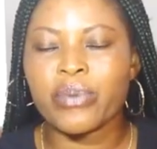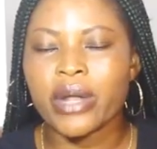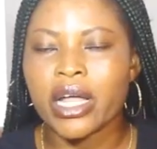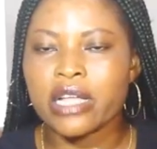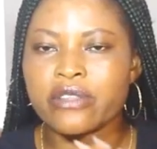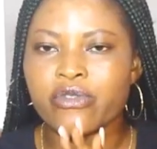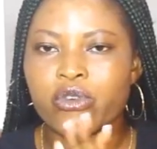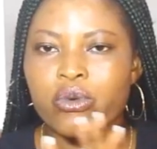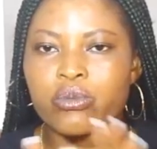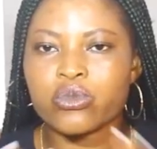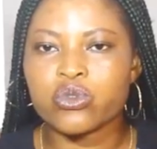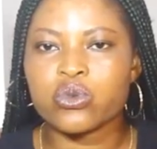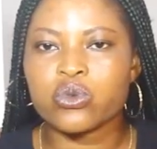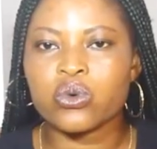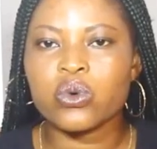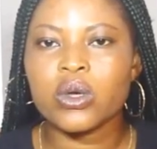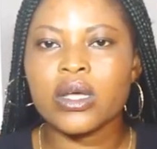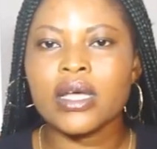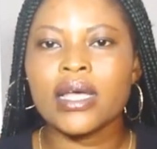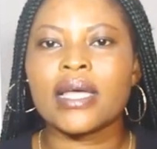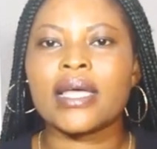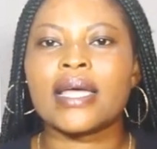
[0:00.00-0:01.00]
platform so,
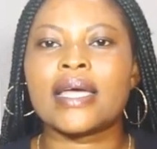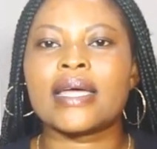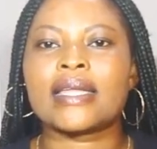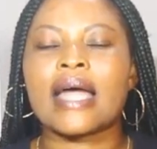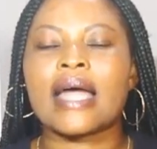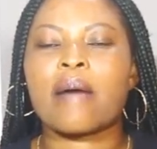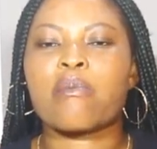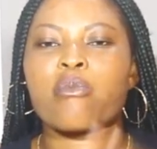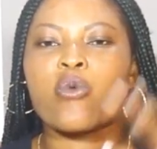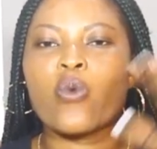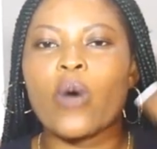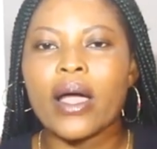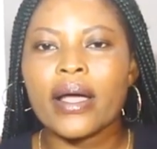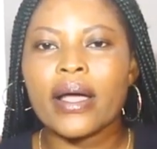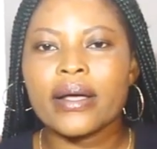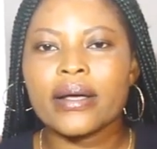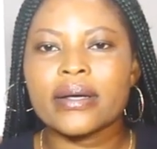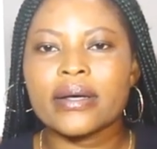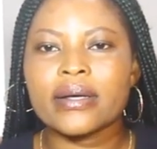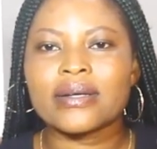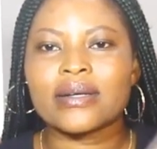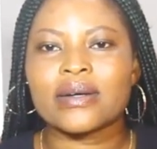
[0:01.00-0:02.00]
na boa,
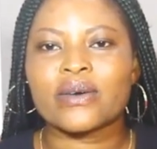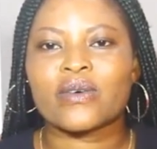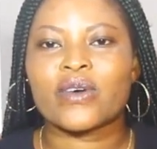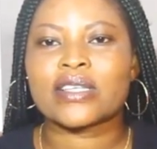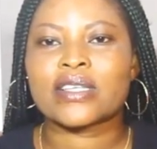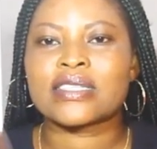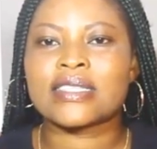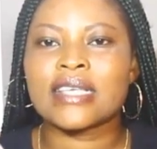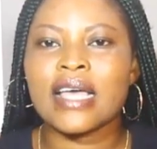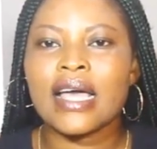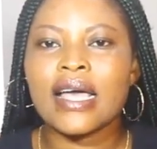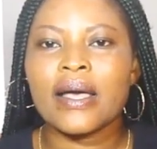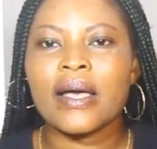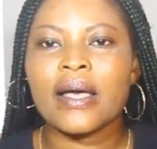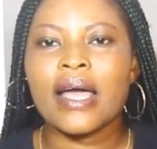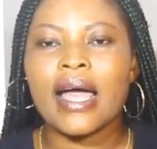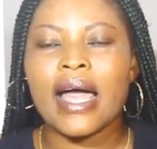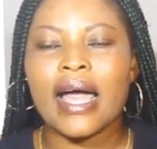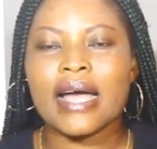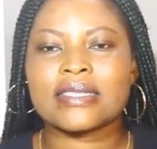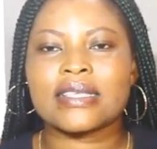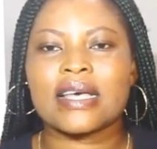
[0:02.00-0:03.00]
kwasia,
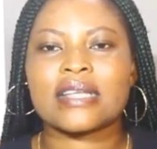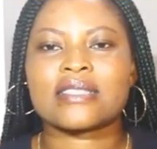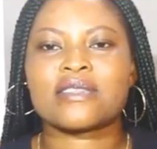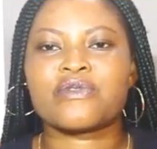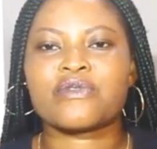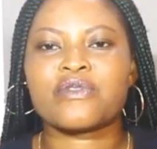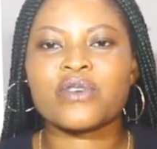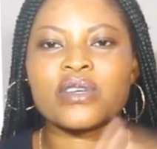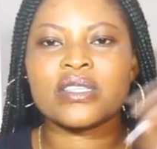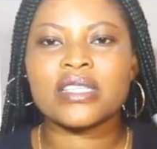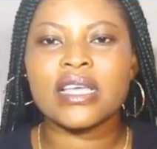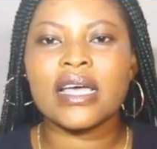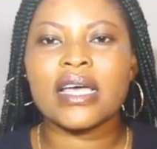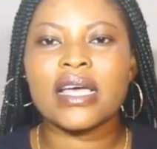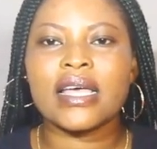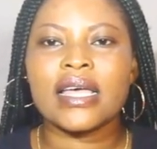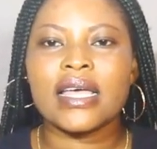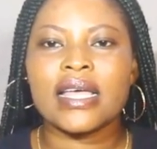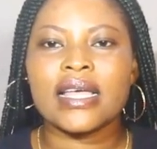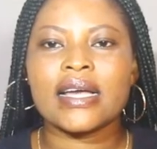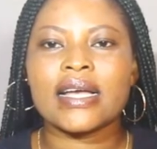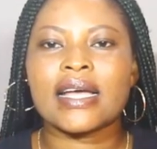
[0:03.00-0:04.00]
a santifone yet,
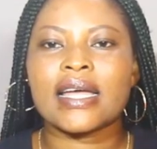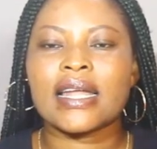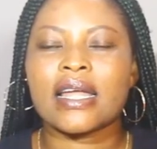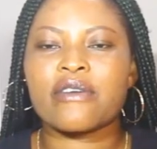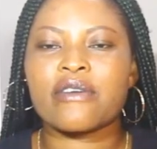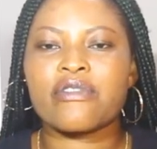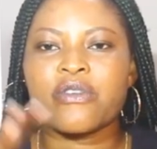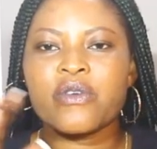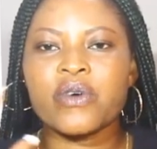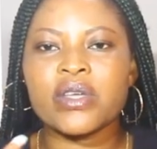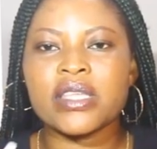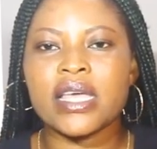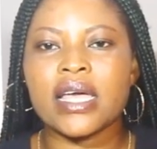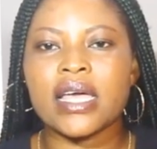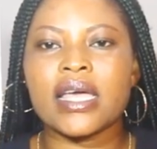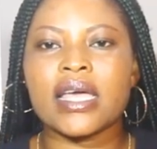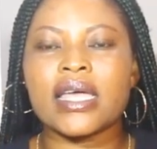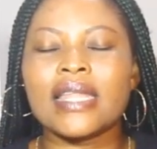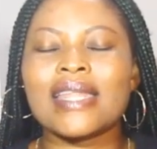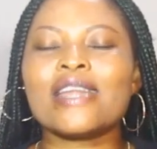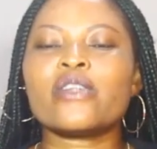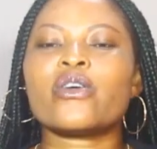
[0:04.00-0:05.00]
and crown phone yet,
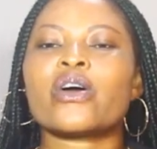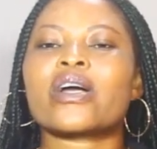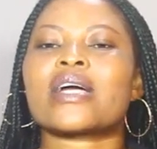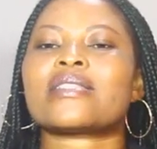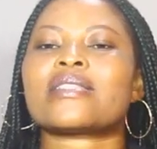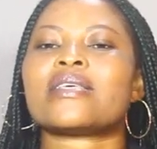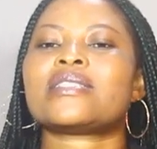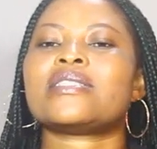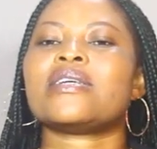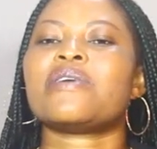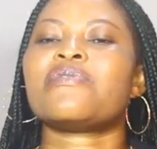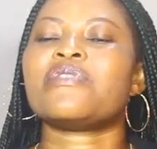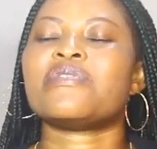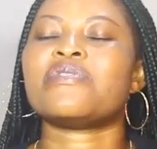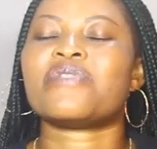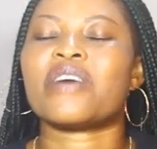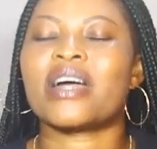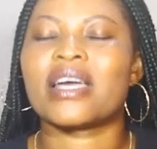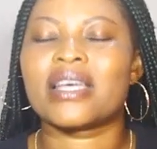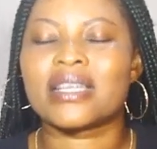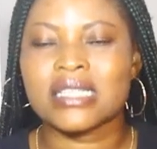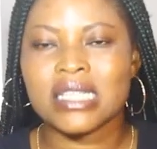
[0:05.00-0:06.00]
then look at the chef
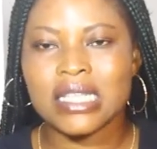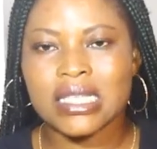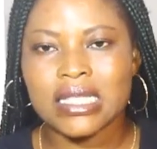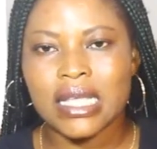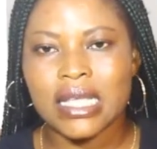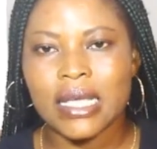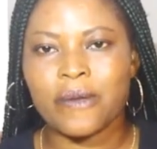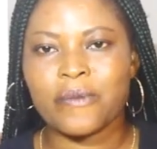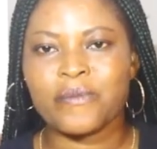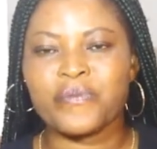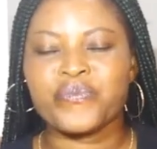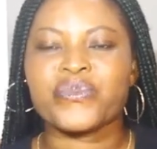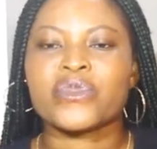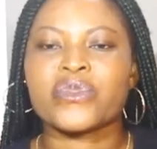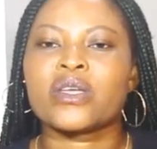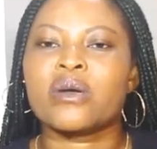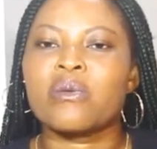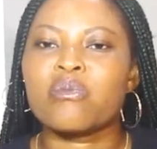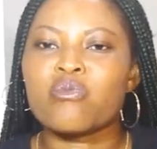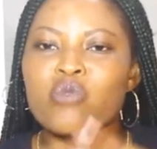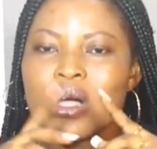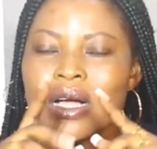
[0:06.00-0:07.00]
if I HSA.
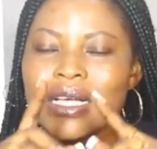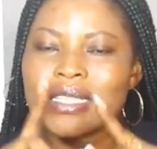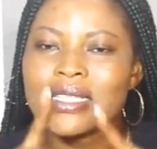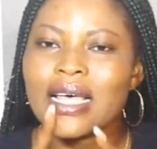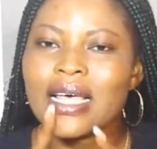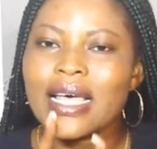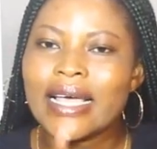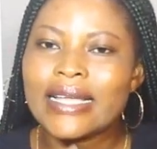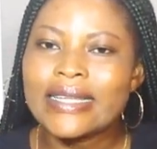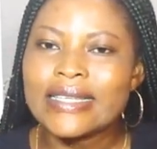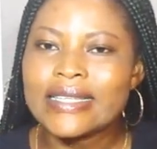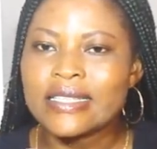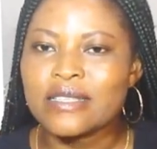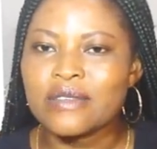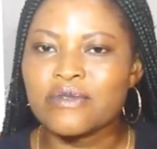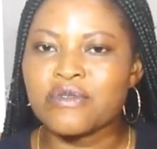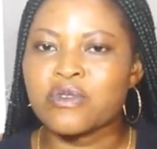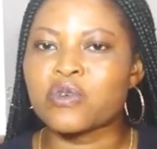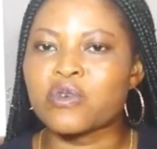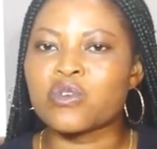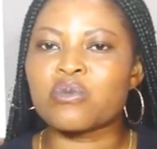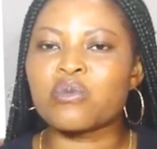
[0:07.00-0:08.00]
One cassa end this
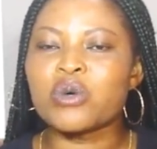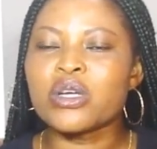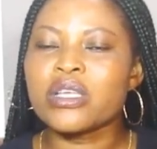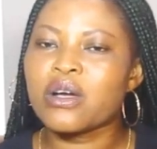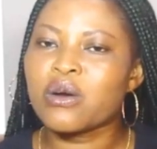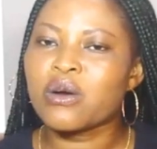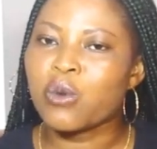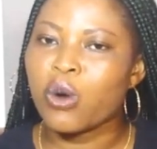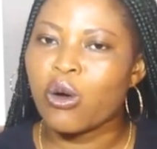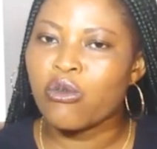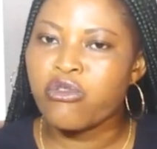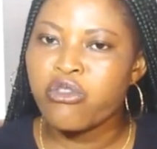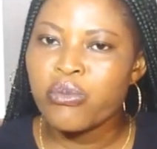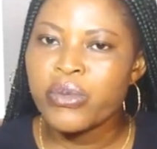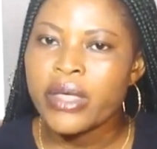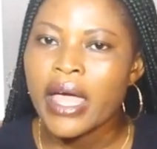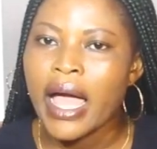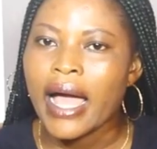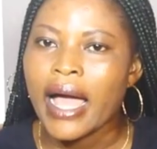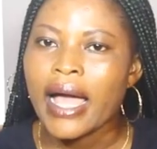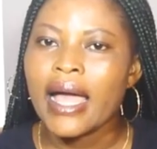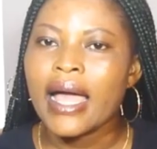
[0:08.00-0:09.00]
if one more young
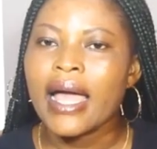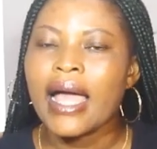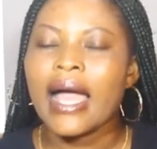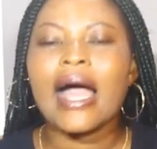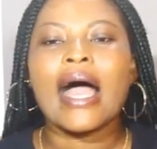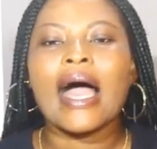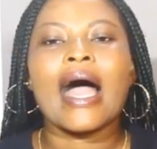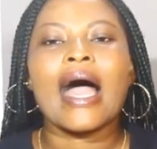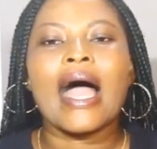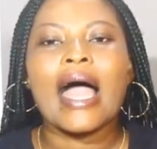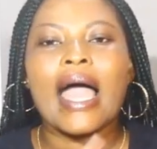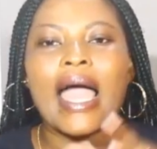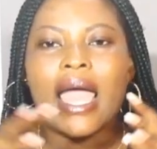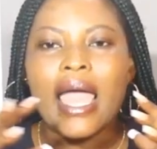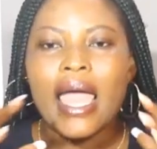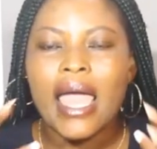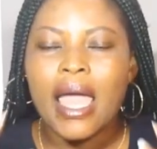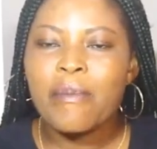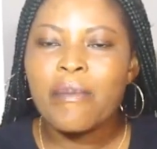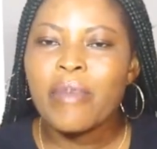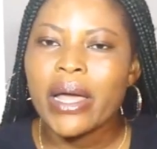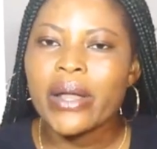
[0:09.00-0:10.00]
confubia.
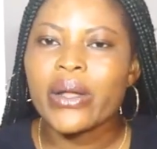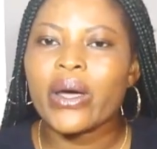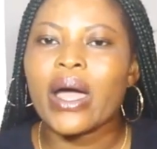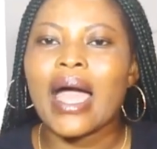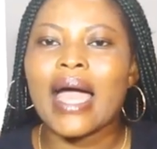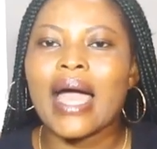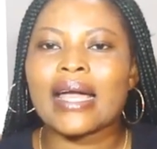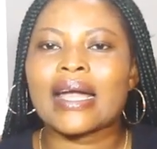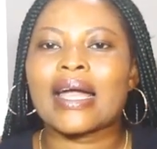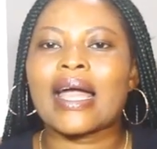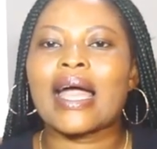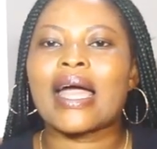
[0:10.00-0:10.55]
Ebana, I